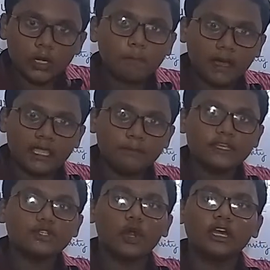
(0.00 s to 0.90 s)
pipe
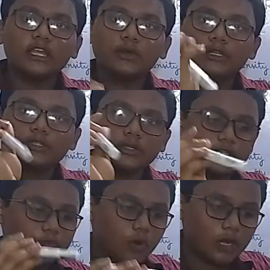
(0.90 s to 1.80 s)
is not equals to
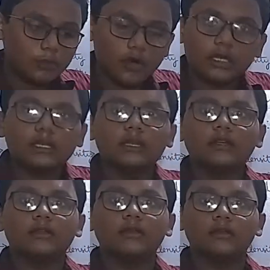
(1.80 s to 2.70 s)
the small point in it.